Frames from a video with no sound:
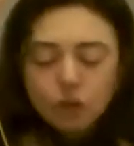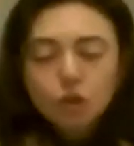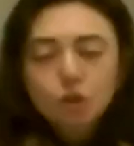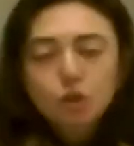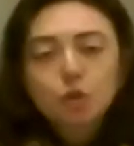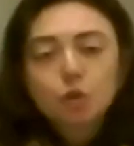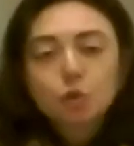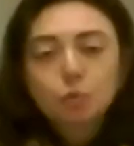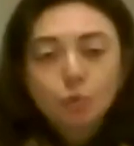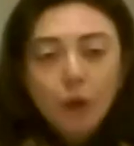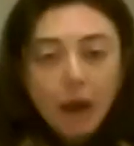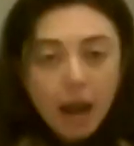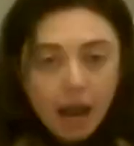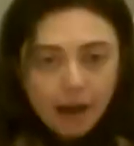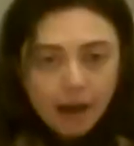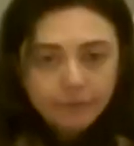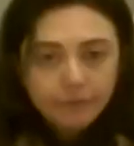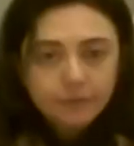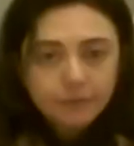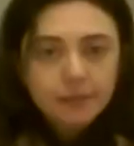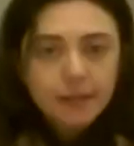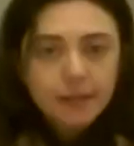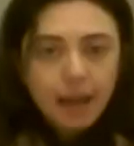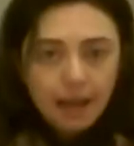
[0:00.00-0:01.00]

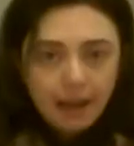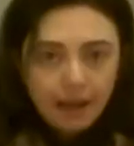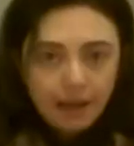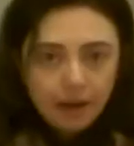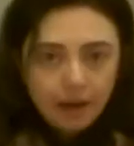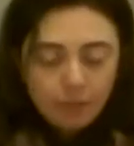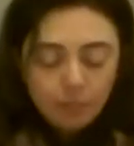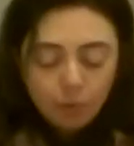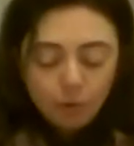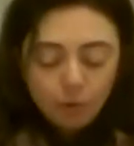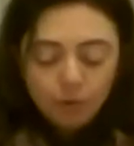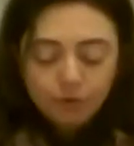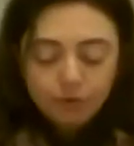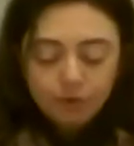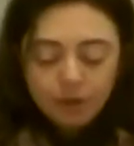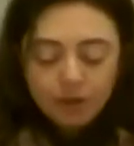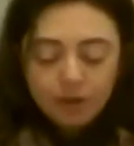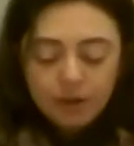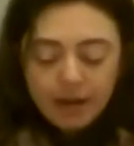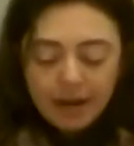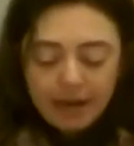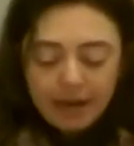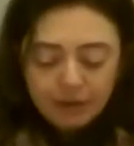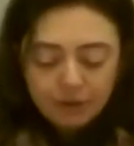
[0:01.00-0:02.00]
draft animals
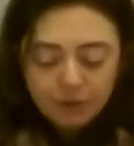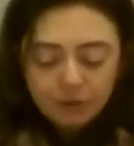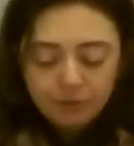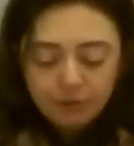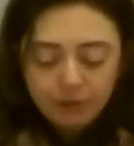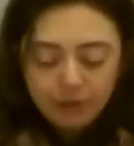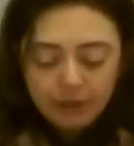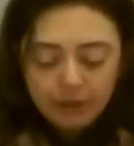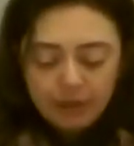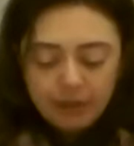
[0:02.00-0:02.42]
naturally